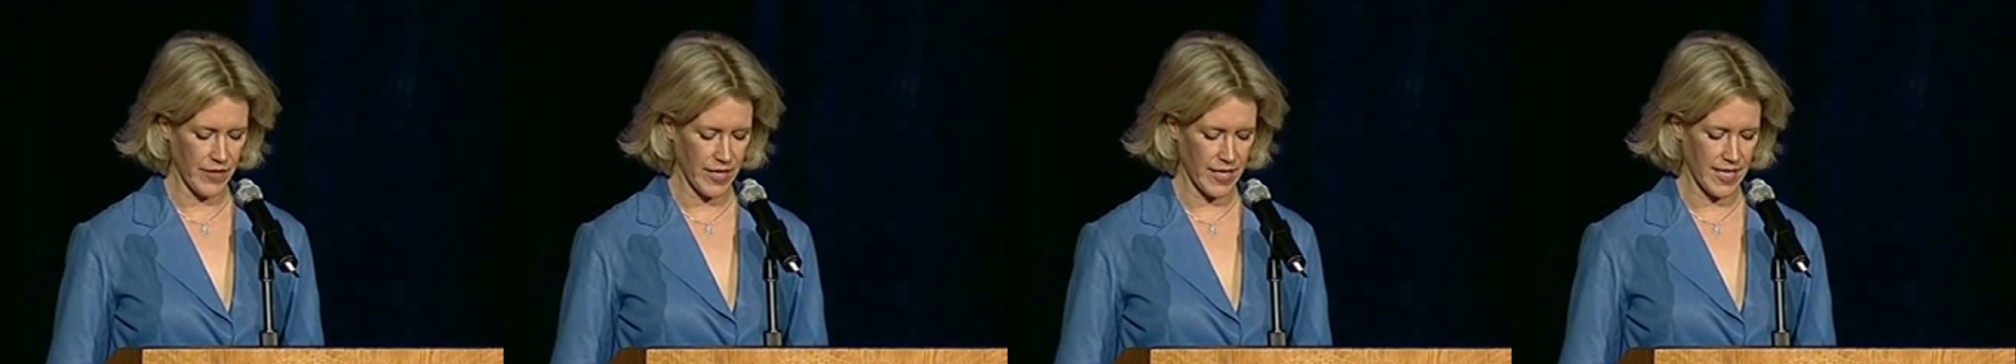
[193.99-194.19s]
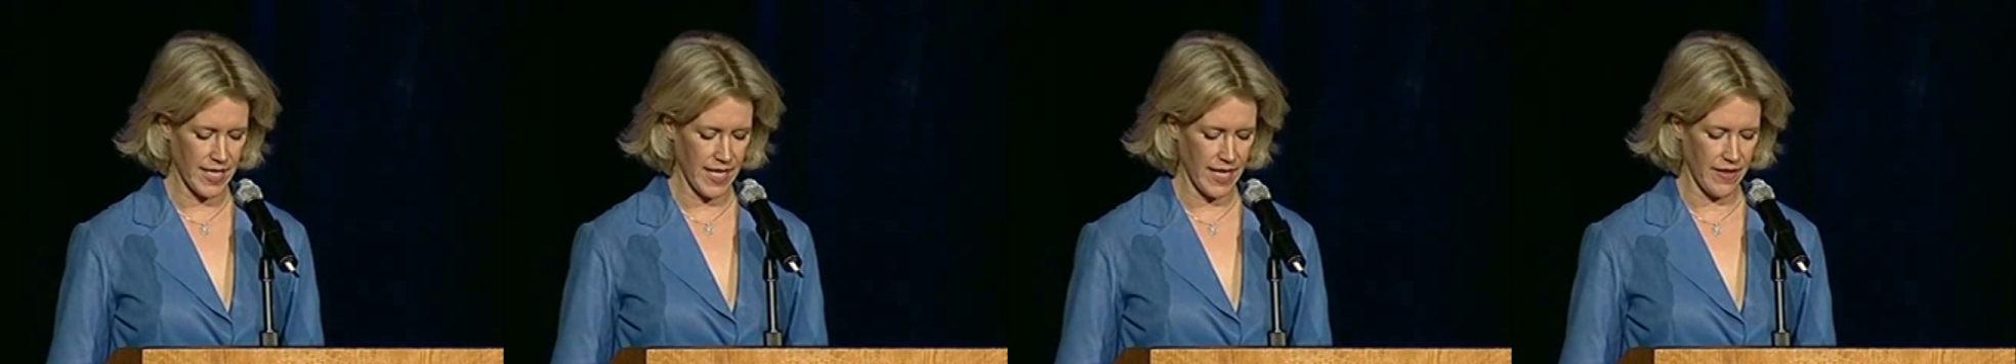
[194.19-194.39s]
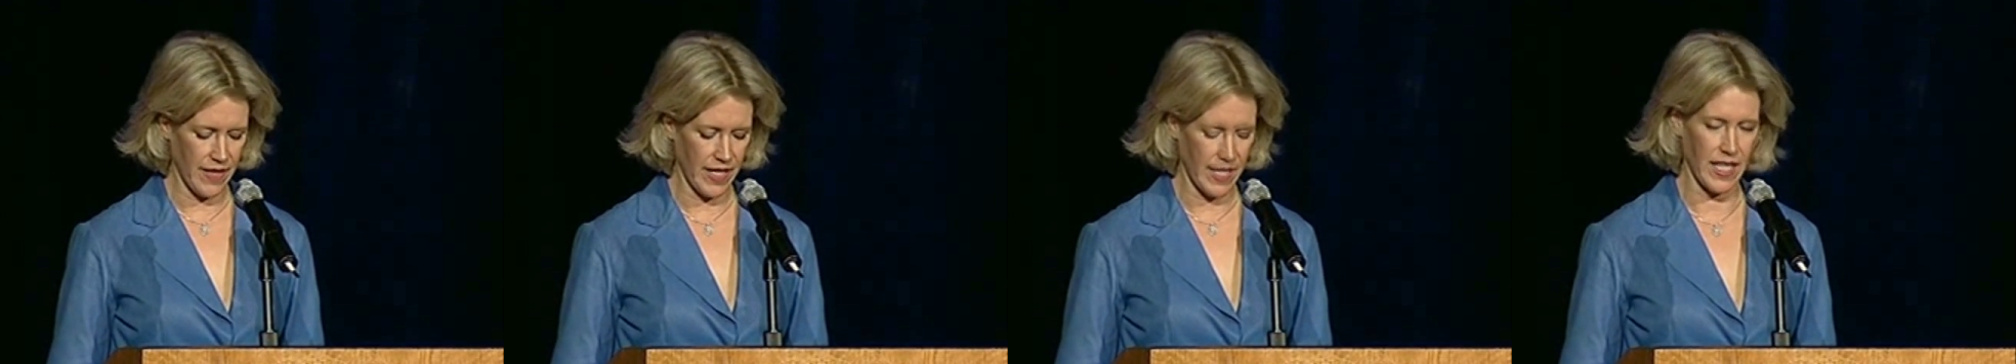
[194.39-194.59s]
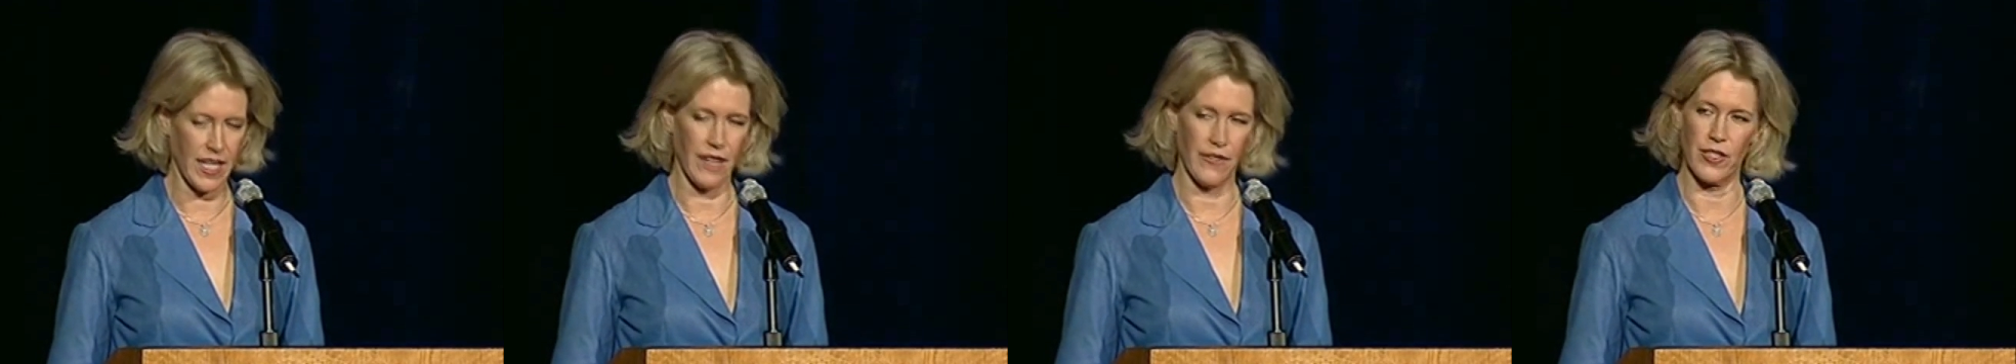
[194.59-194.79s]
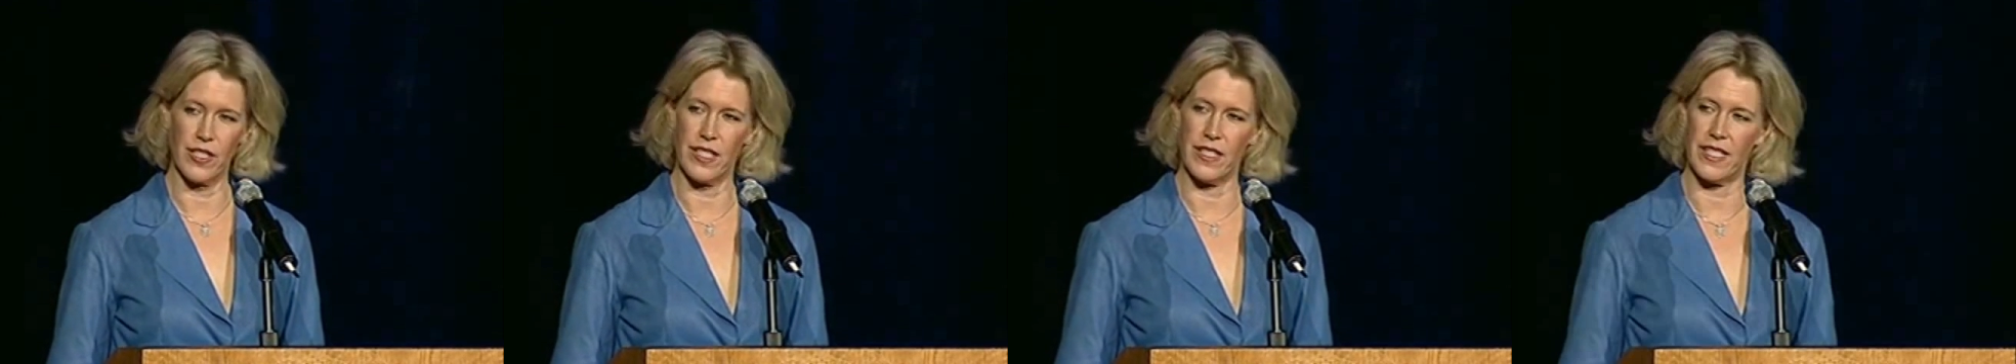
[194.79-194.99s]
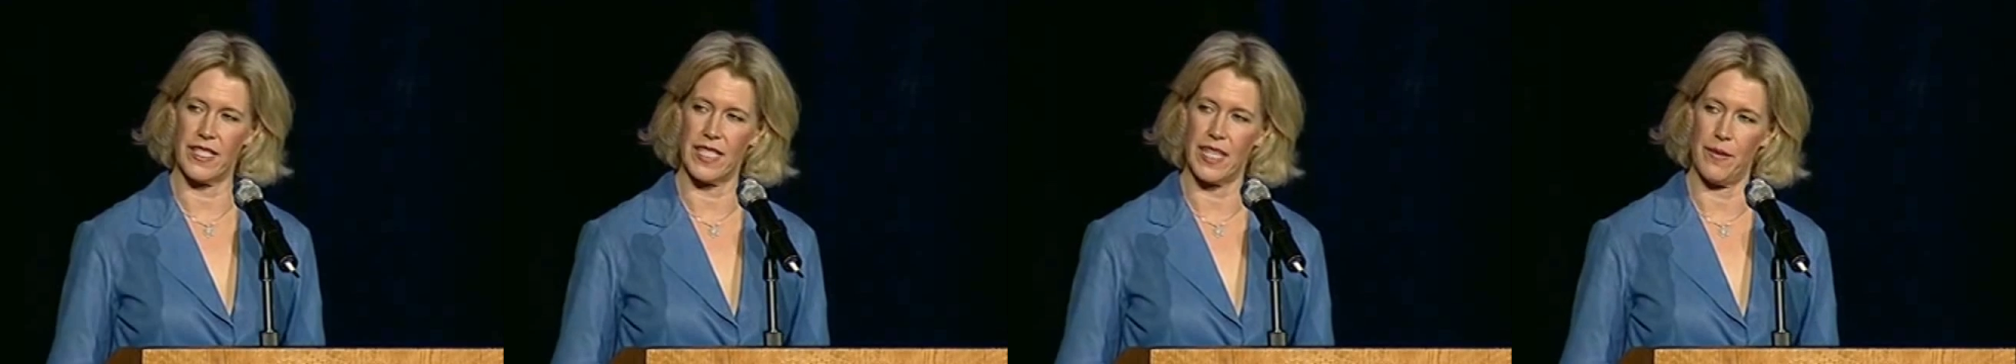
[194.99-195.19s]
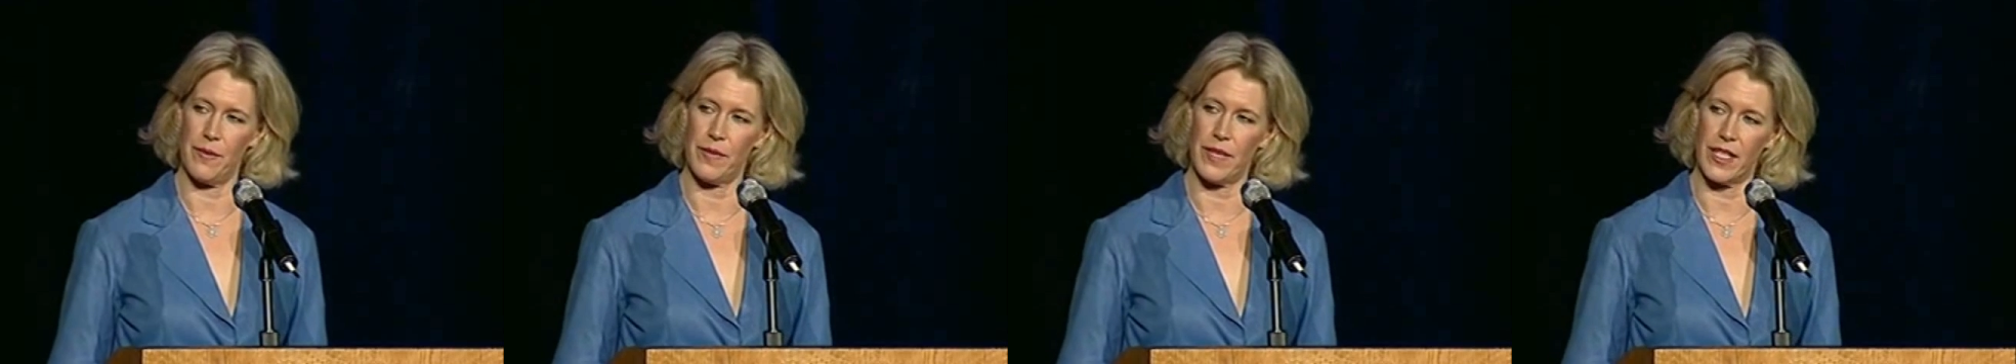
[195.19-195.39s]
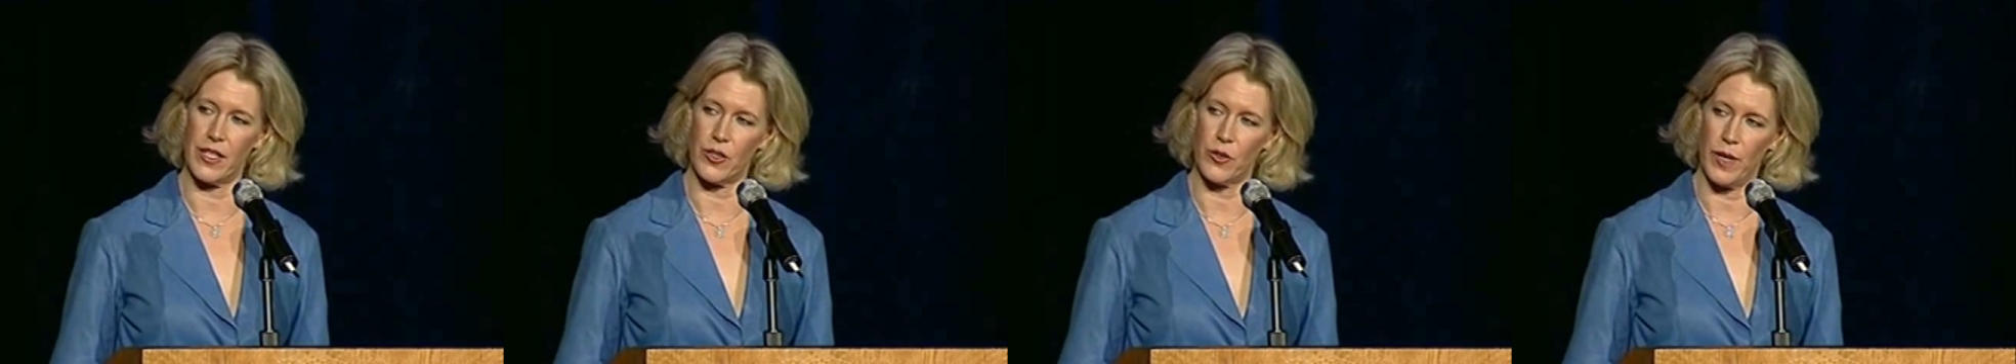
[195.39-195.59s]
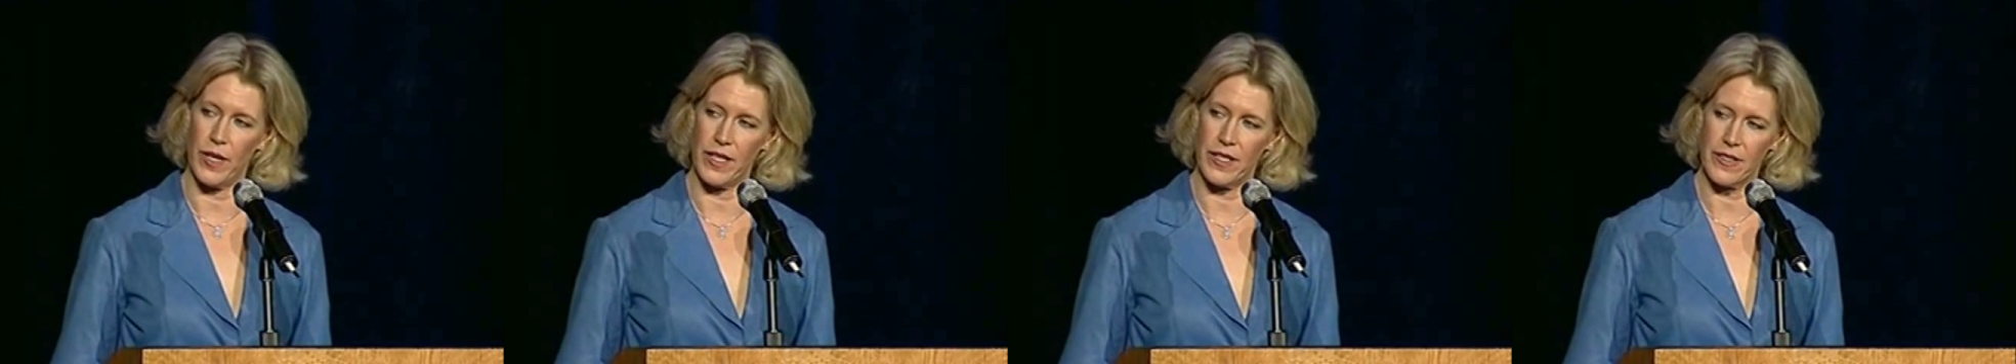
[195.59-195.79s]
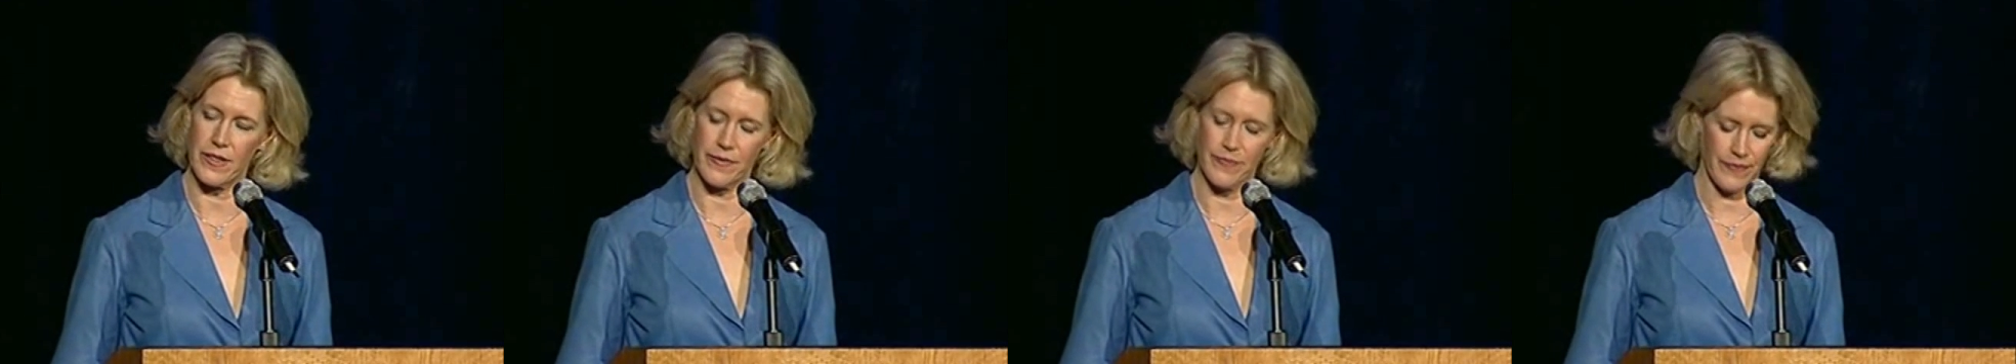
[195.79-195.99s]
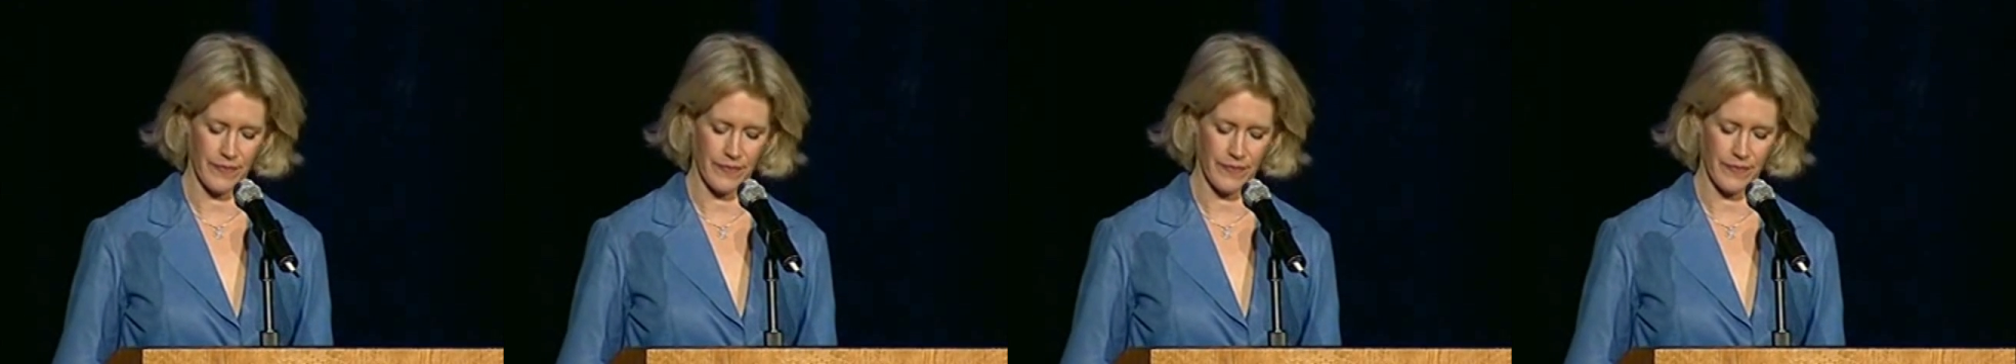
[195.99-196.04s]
say that he never did the same thing twice.